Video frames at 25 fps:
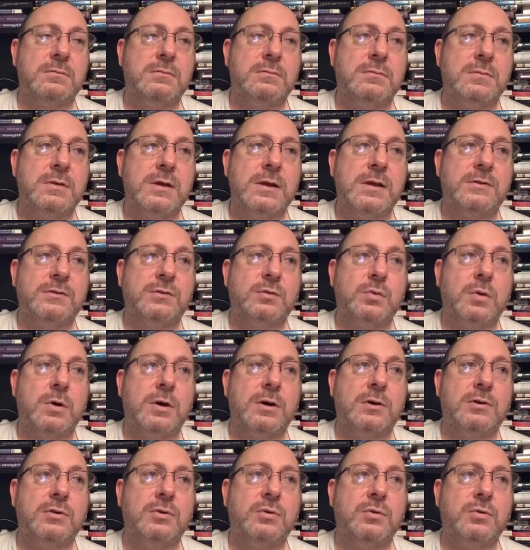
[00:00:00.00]
yeah, it's
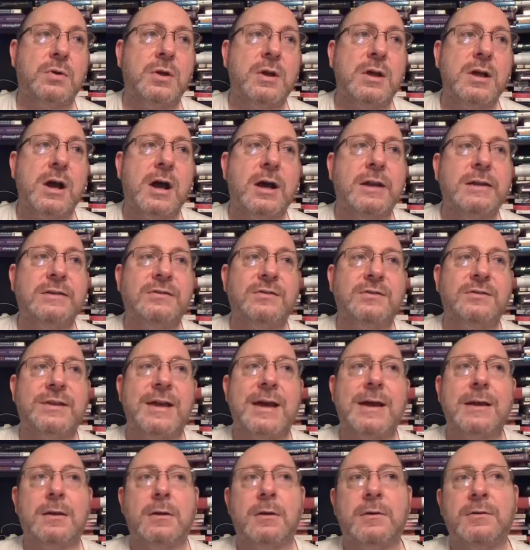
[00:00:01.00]
quite cool. I need to
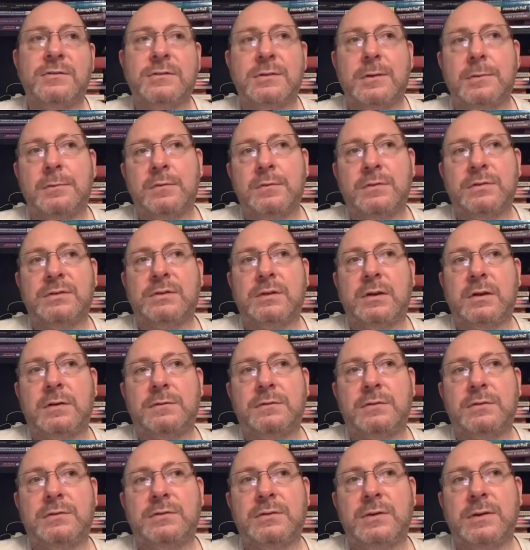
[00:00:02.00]
download some of his stuff
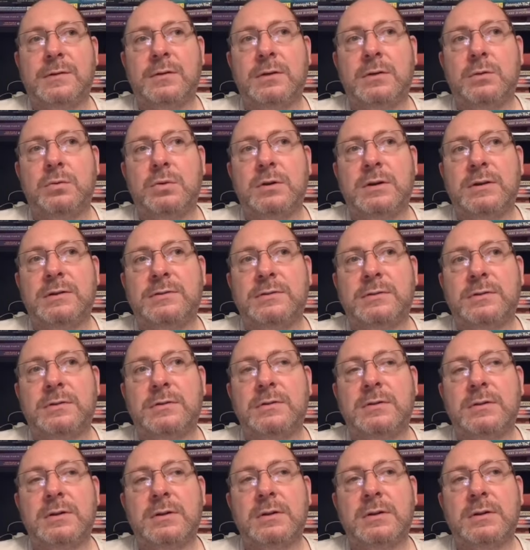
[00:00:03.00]
just to have a little listen,
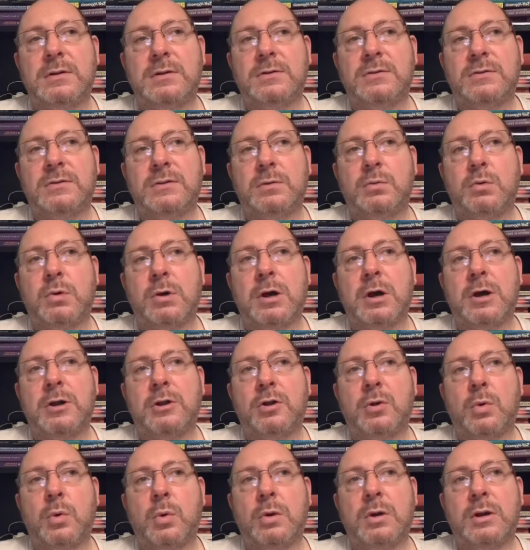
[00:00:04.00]
see what kind of
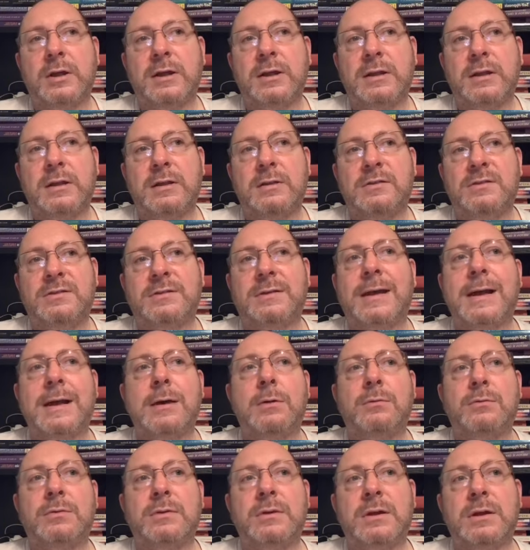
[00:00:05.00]
quality
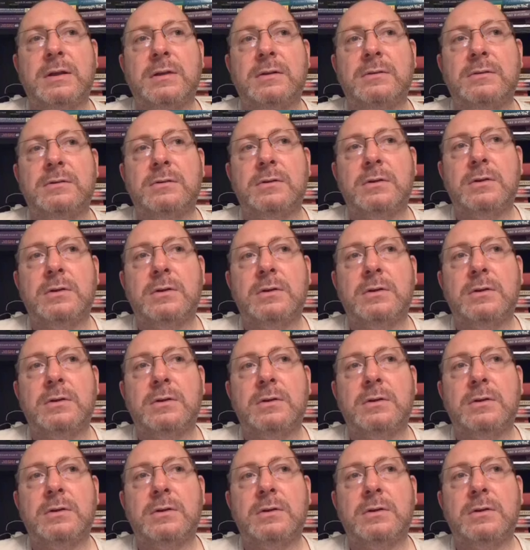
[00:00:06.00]
sound it is.